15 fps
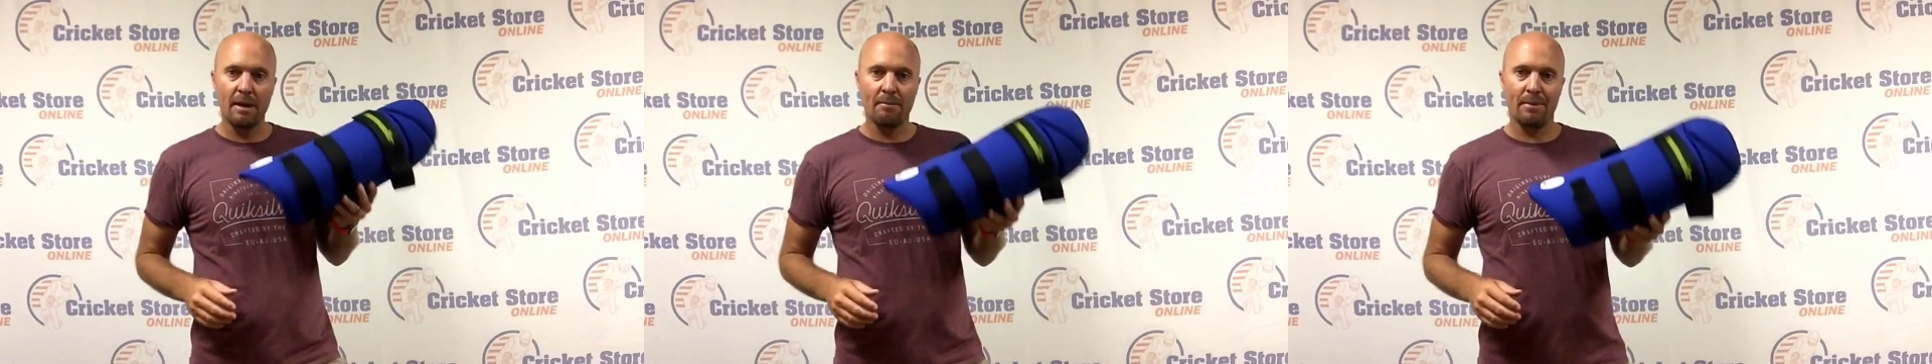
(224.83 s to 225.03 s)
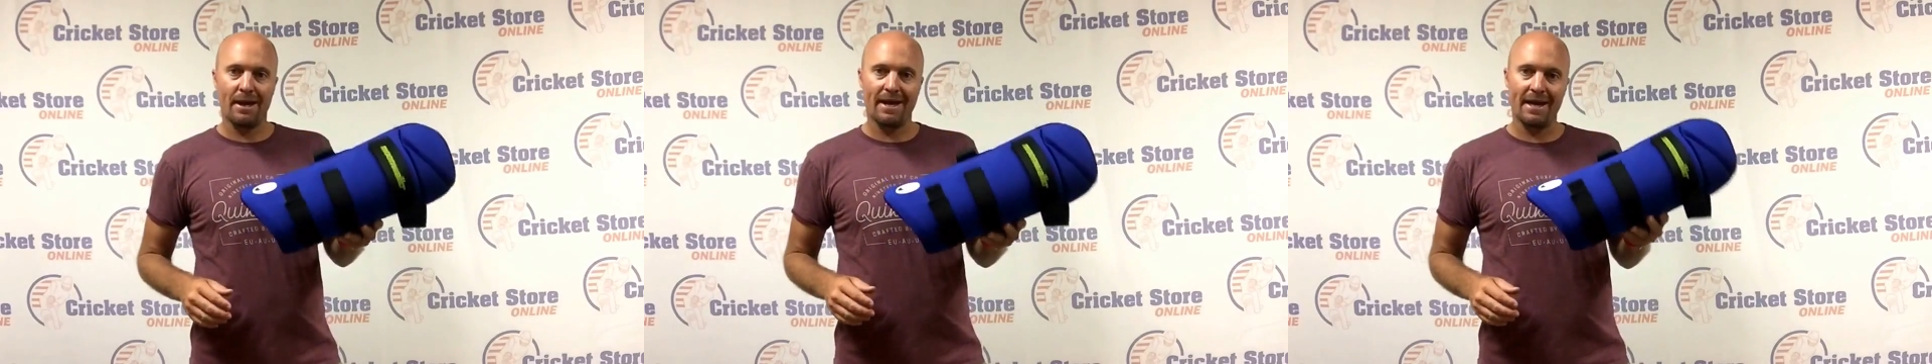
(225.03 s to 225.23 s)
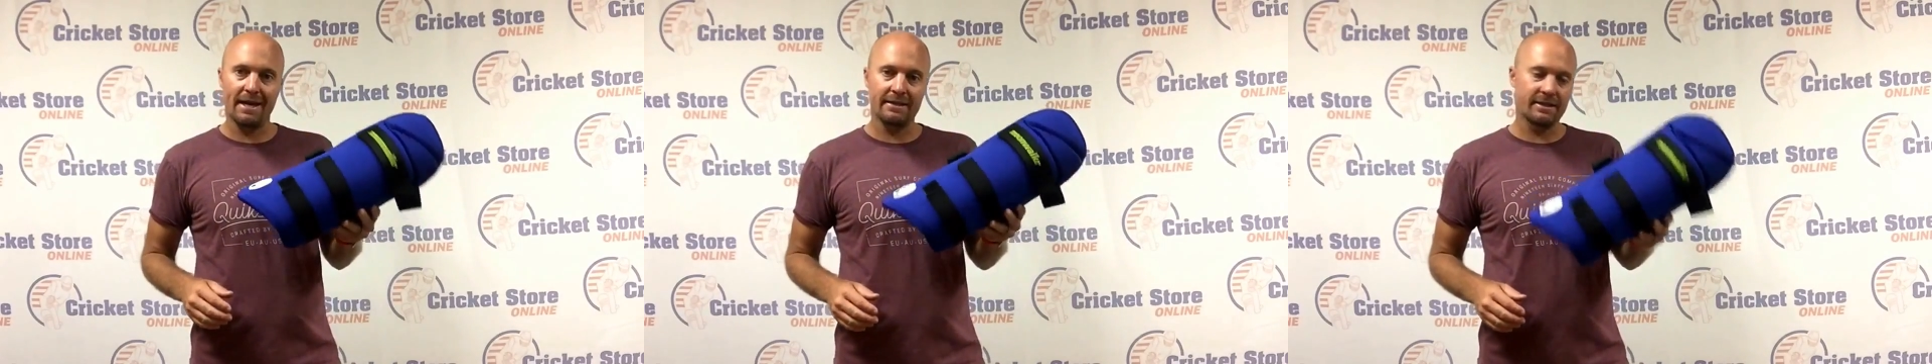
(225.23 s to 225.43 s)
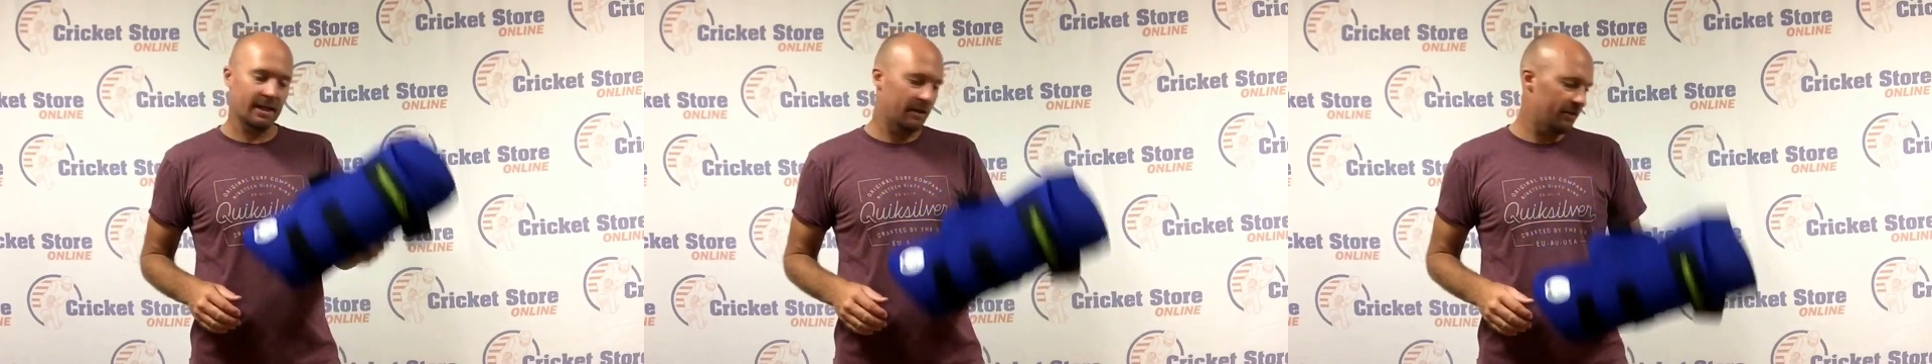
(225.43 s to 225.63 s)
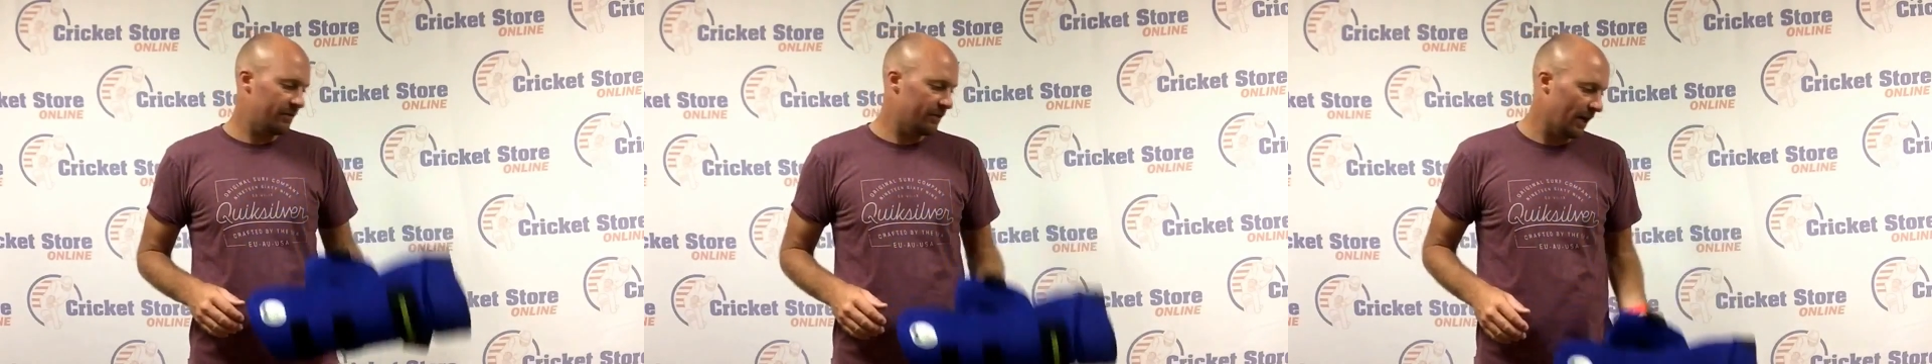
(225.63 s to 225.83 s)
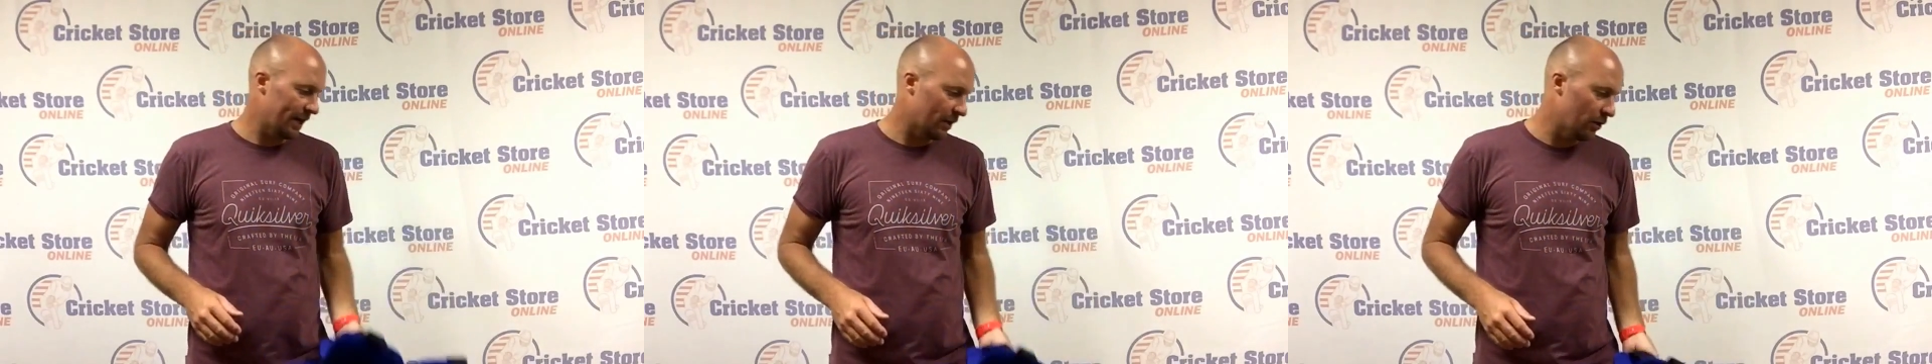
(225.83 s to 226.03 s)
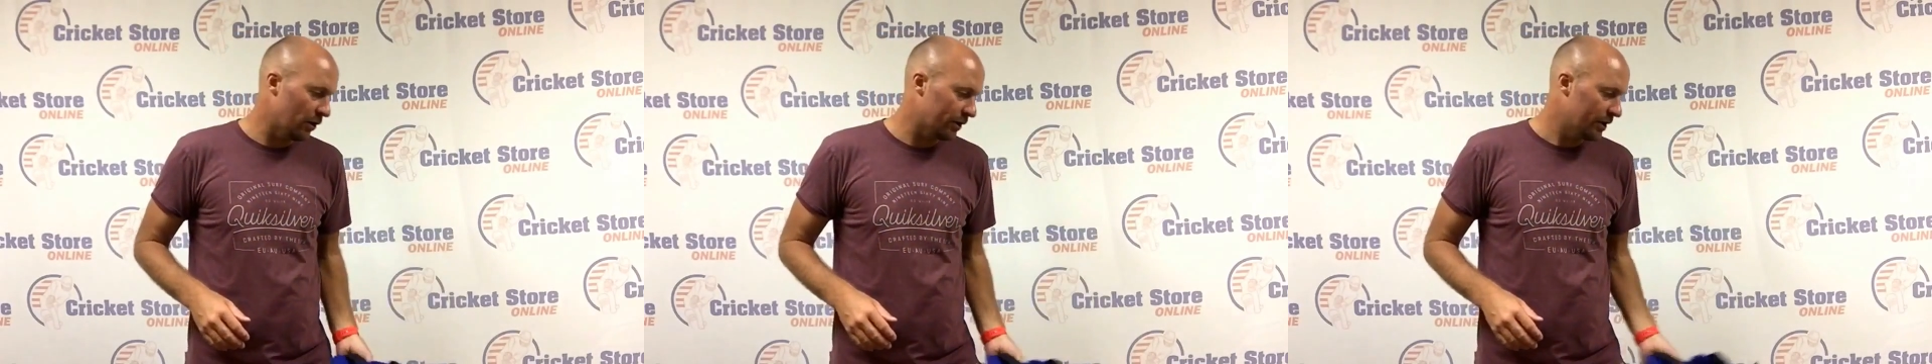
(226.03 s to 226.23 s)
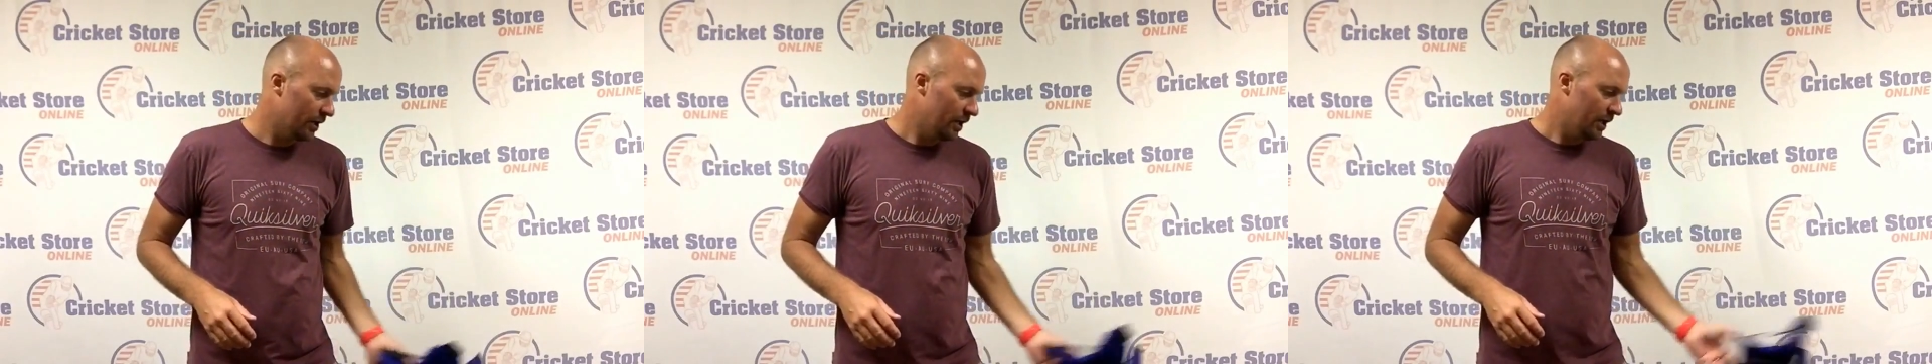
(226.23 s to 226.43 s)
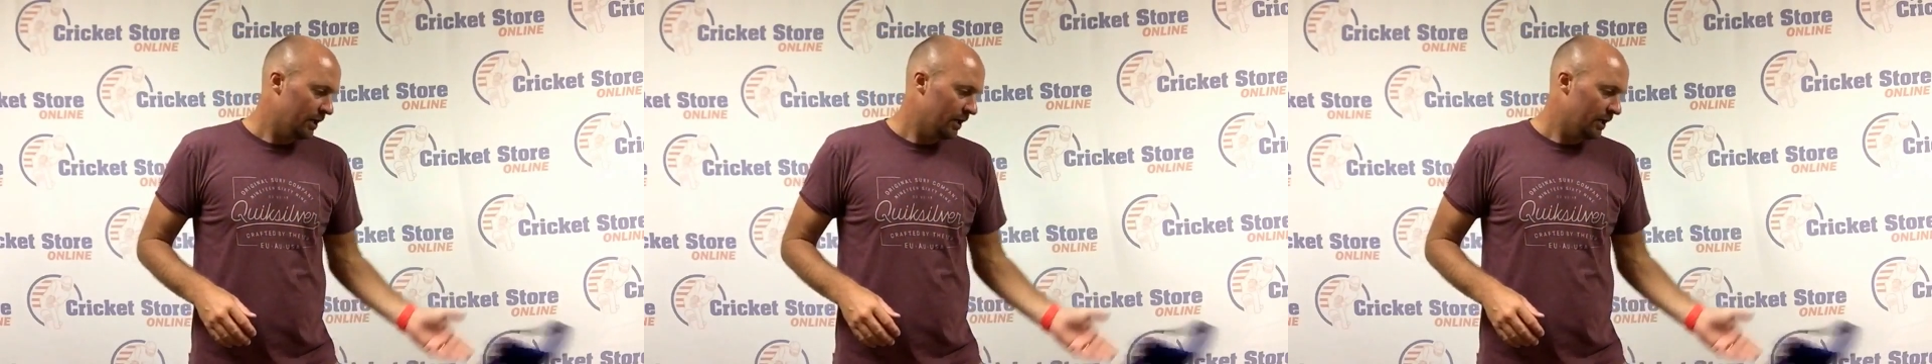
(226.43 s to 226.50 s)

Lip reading: pads and thigh guard.